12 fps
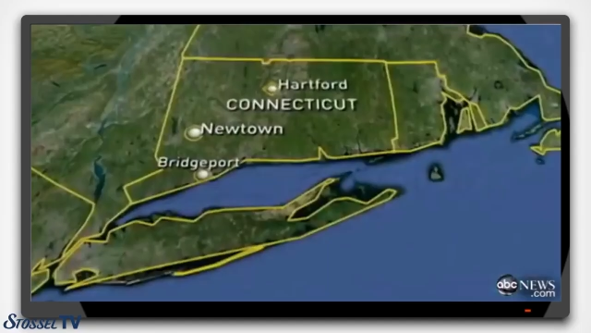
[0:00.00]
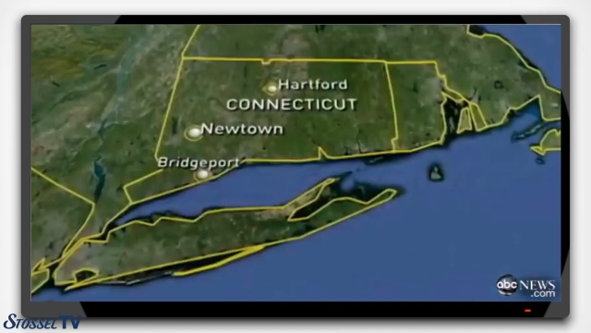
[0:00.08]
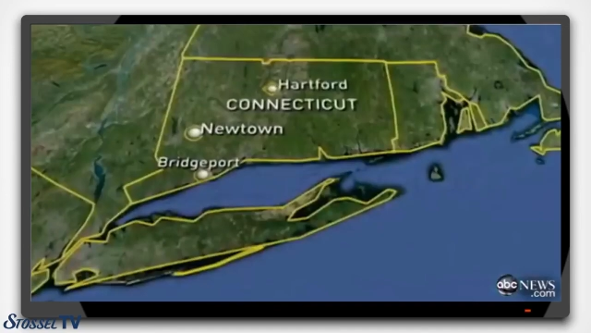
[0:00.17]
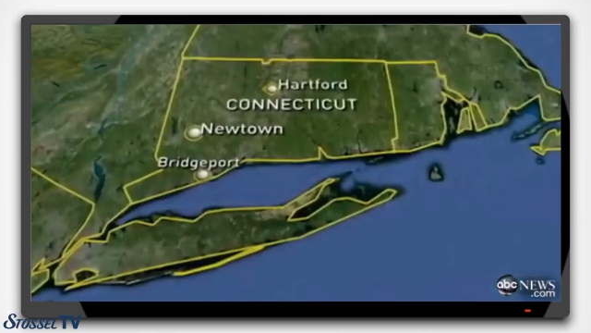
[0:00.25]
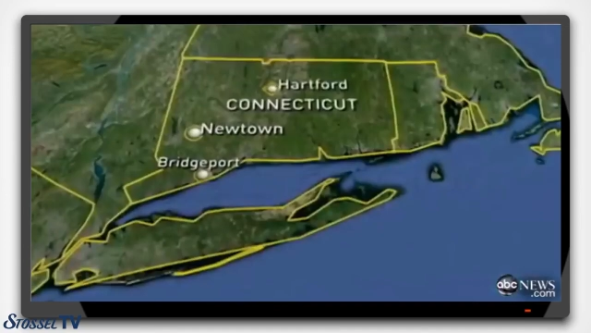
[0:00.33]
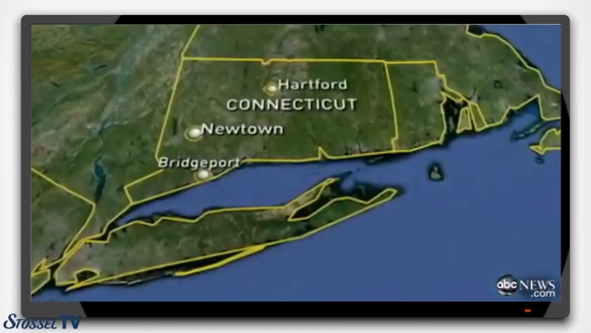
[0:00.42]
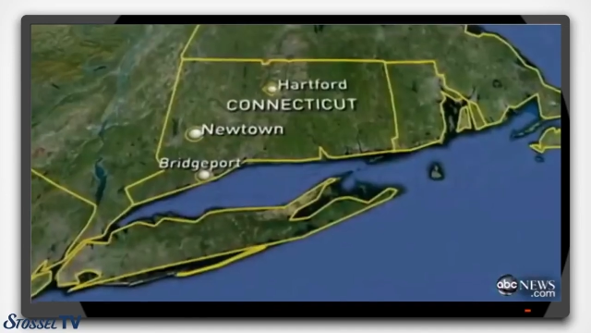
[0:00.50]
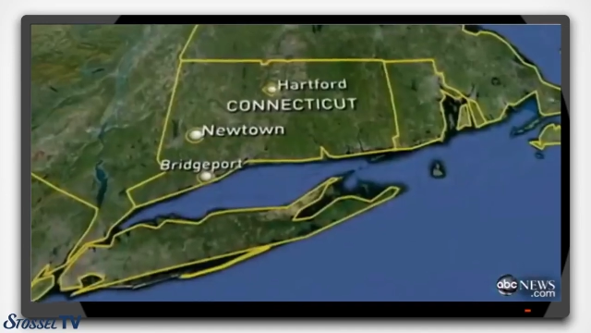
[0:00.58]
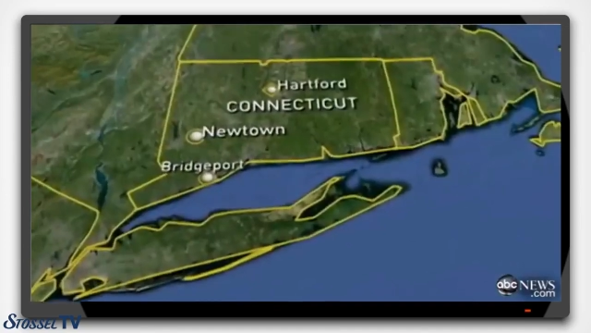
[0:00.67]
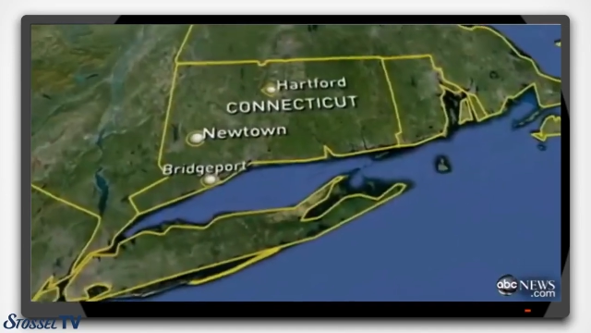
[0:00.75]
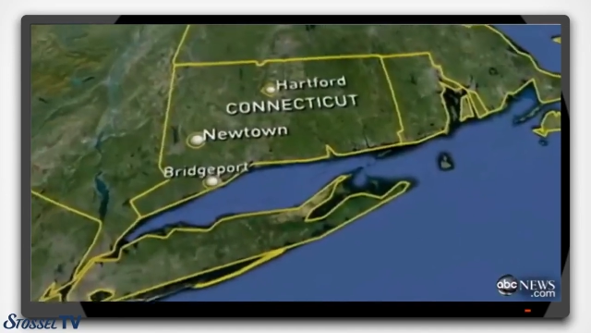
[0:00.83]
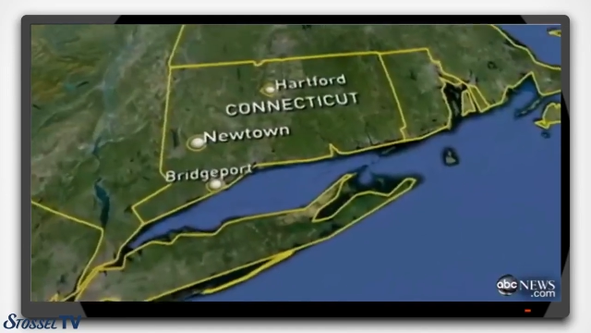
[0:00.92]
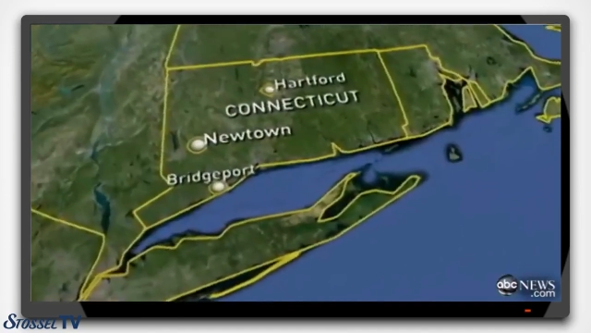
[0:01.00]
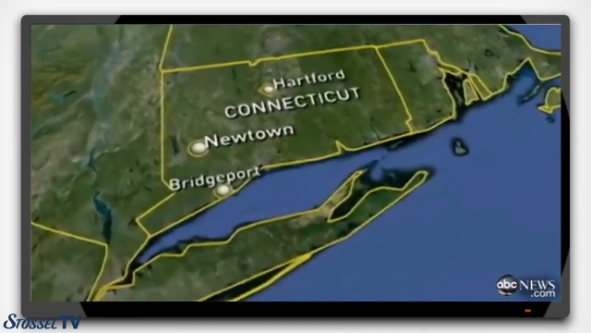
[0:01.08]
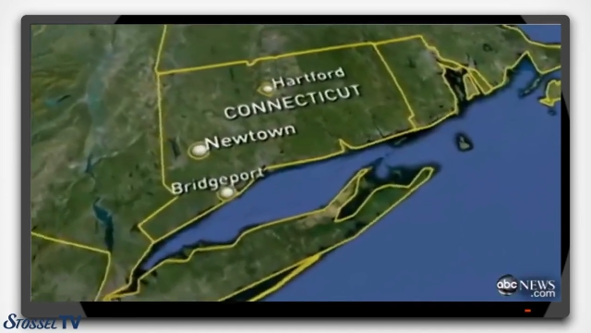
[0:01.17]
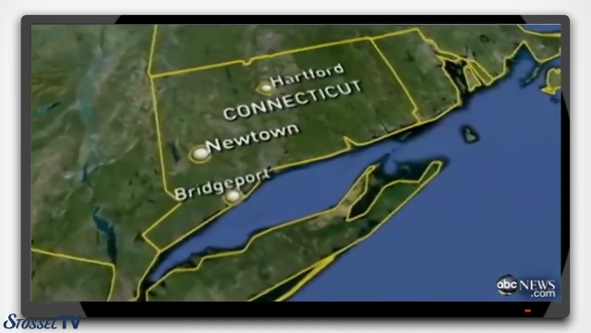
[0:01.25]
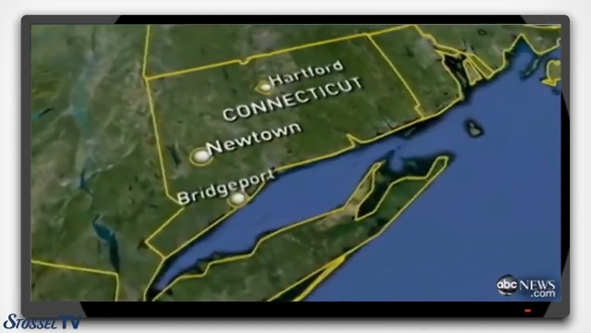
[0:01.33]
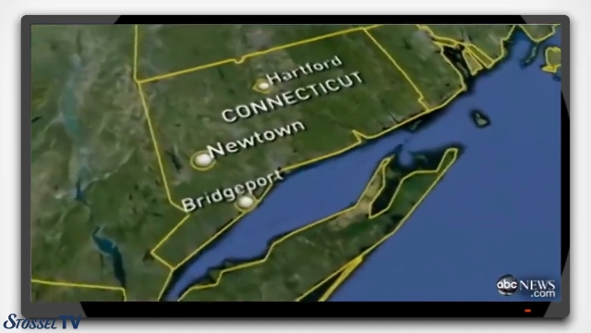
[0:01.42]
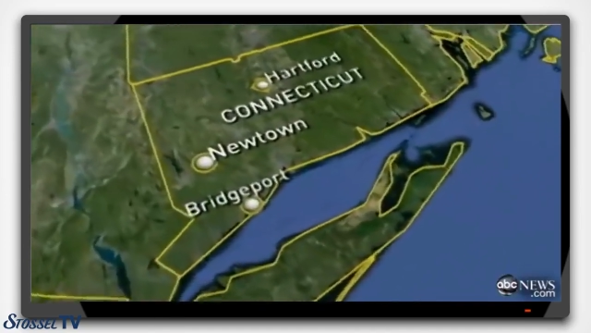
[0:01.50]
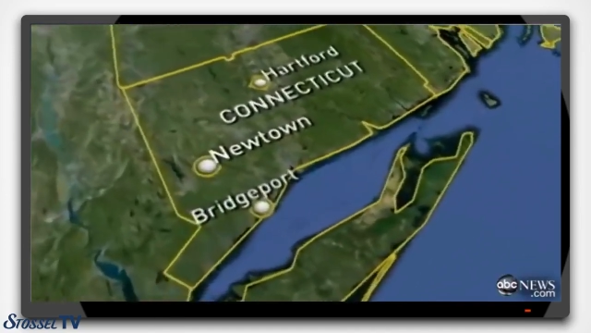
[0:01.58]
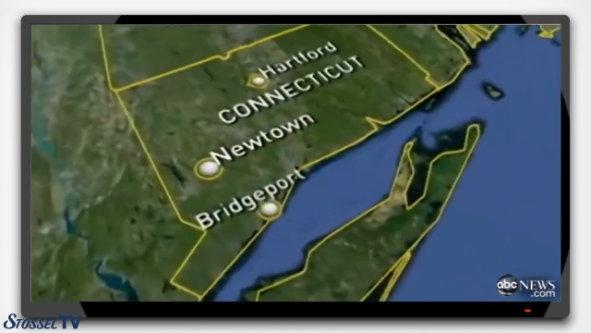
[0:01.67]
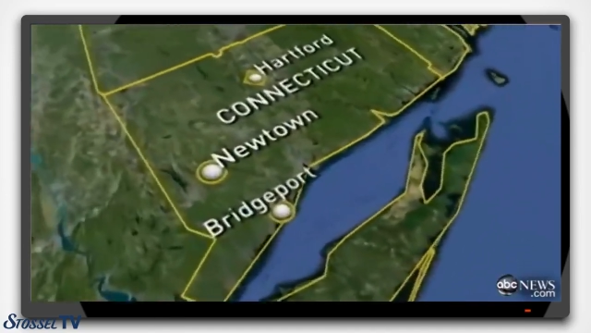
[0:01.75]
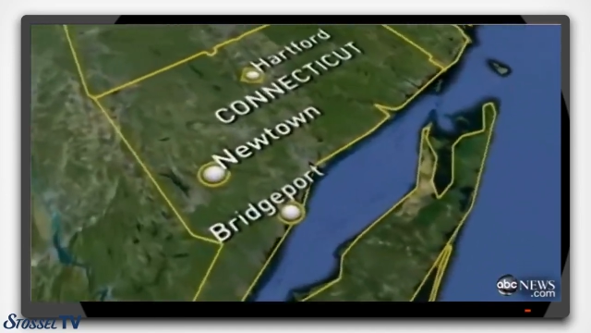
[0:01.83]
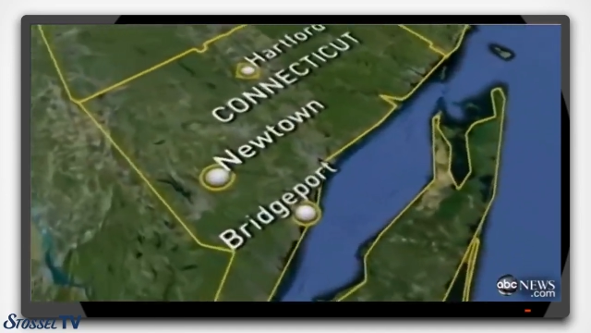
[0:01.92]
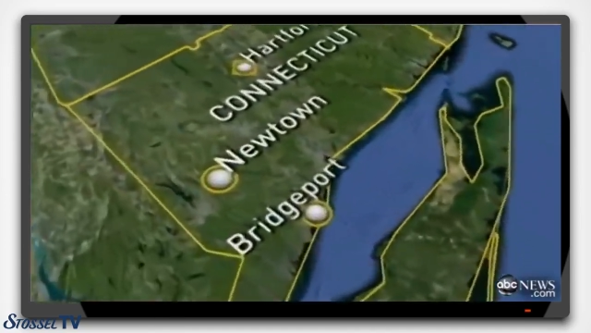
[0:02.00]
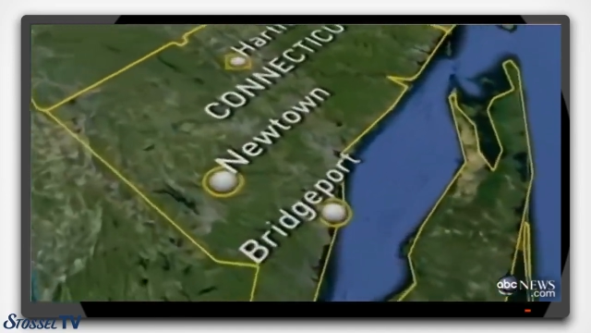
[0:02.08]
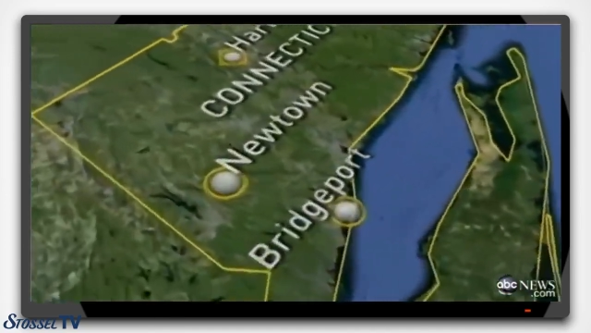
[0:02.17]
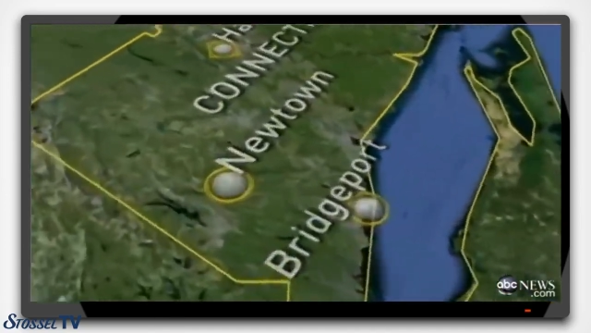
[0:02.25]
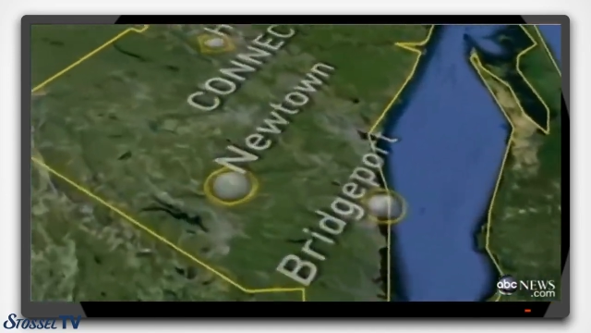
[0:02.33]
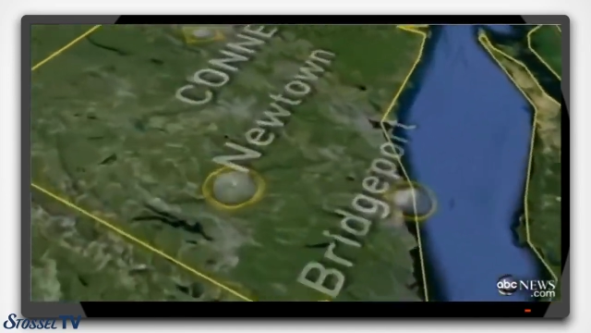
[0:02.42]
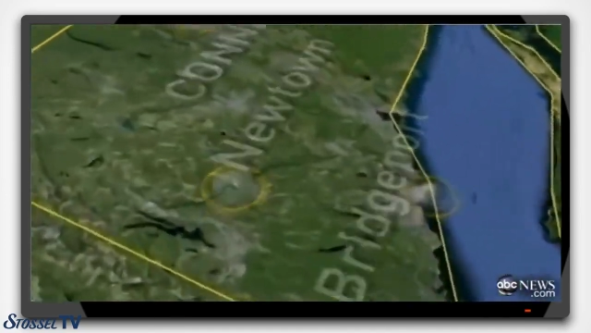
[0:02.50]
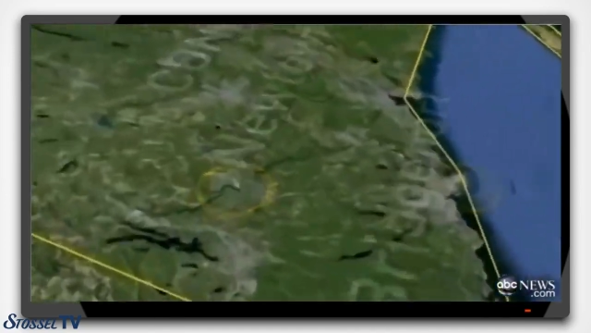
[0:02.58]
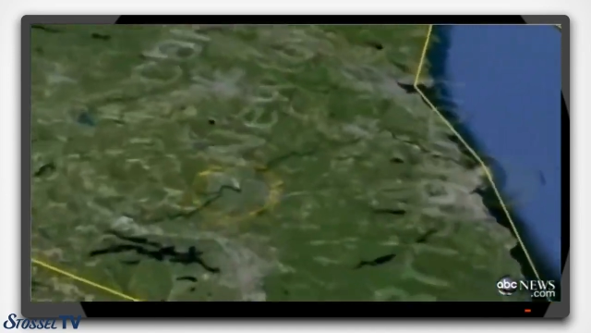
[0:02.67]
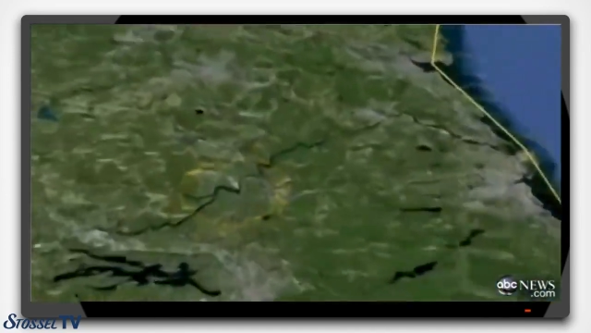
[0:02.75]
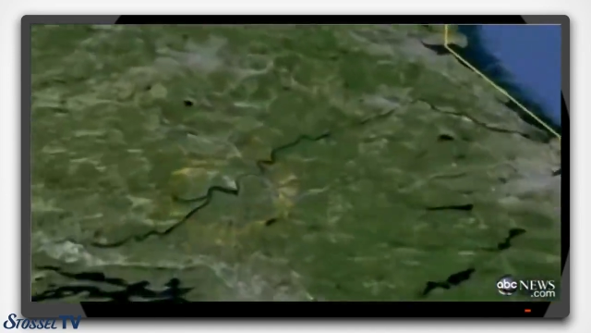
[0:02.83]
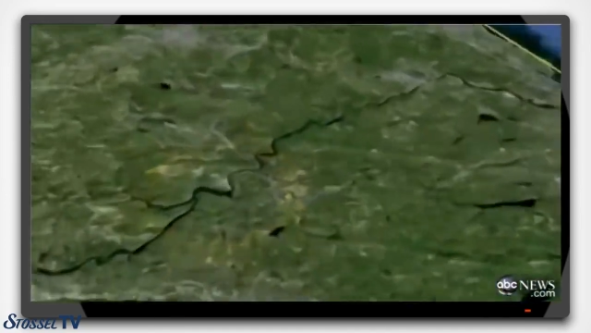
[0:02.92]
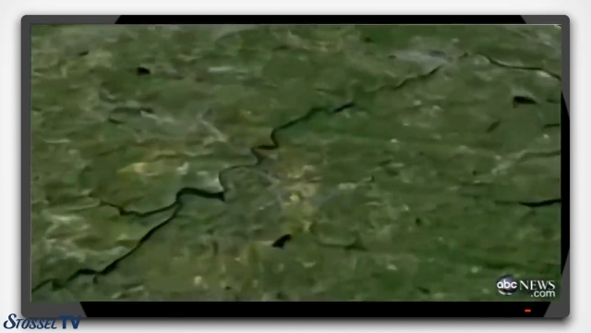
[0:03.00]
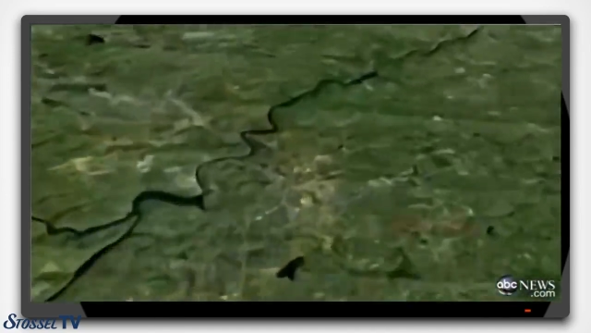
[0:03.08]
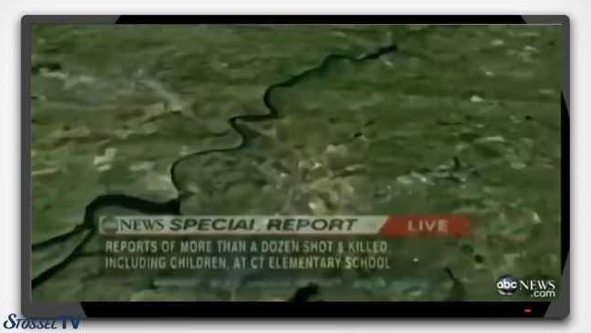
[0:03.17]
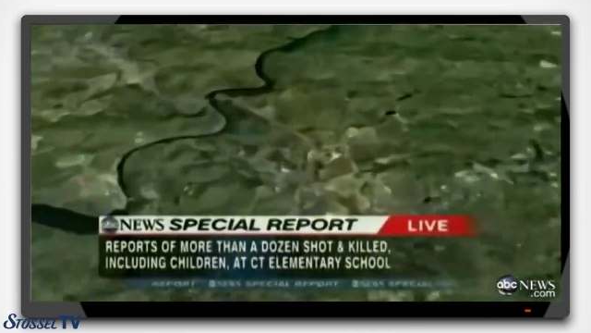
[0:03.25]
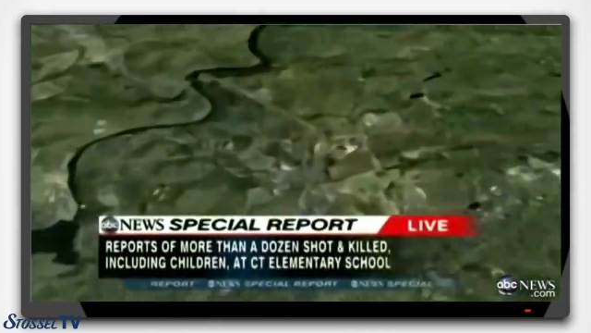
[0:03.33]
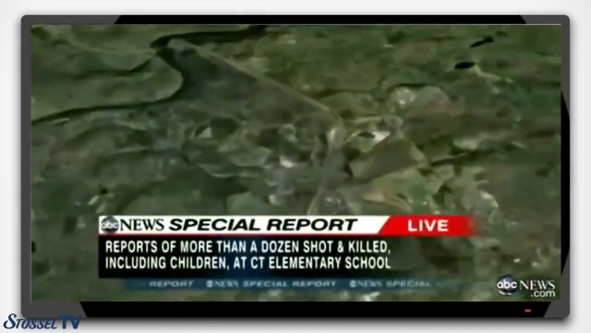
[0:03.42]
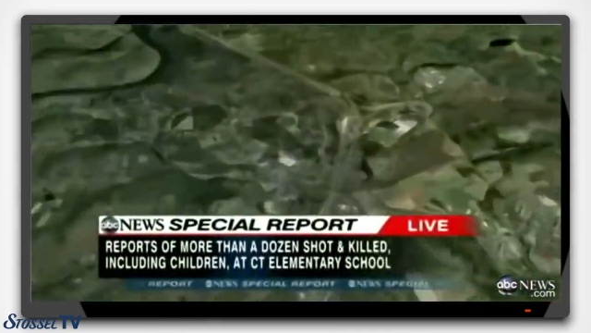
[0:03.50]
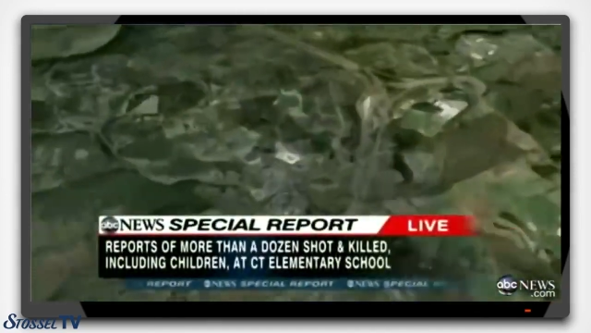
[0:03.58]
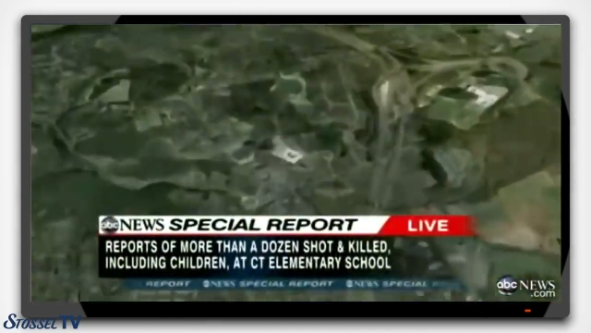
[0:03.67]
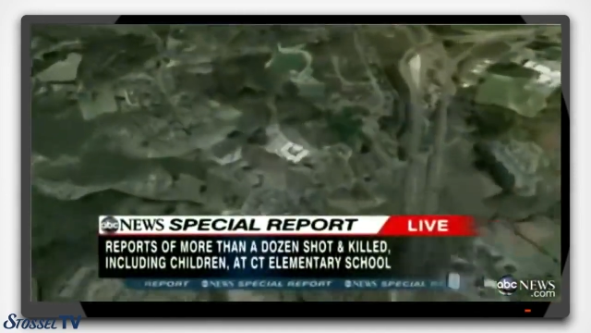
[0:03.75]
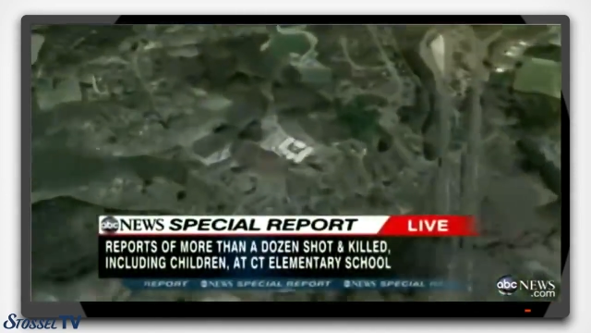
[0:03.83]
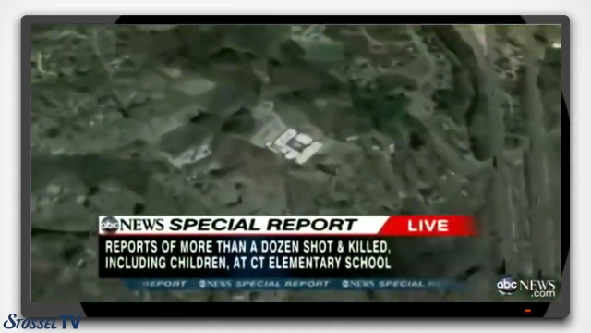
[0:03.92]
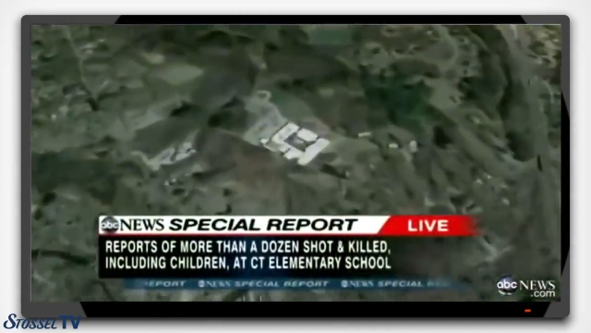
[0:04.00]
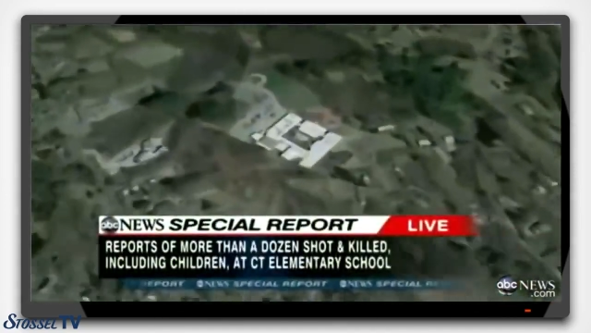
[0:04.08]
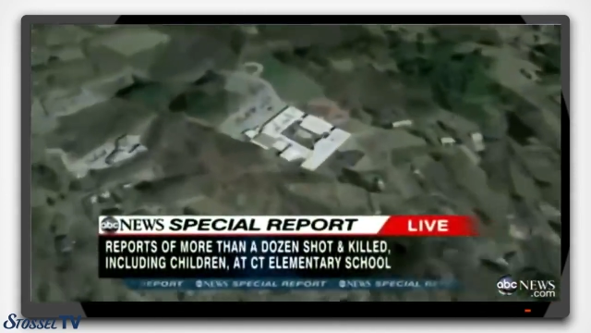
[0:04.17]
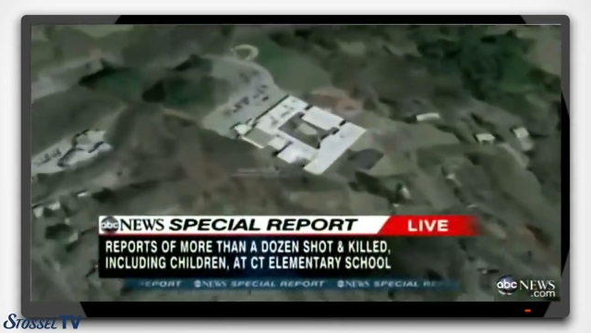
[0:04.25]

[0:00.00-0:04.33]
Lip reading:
[unreadable: no face in view]